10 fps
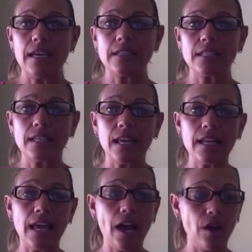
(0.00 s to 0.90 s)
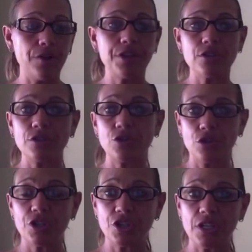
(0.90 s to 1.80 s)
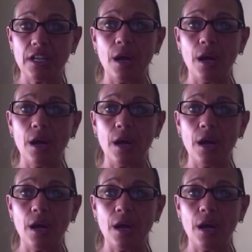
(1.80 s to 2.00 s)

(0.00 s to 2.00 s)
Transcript: into getting healthier nutrition and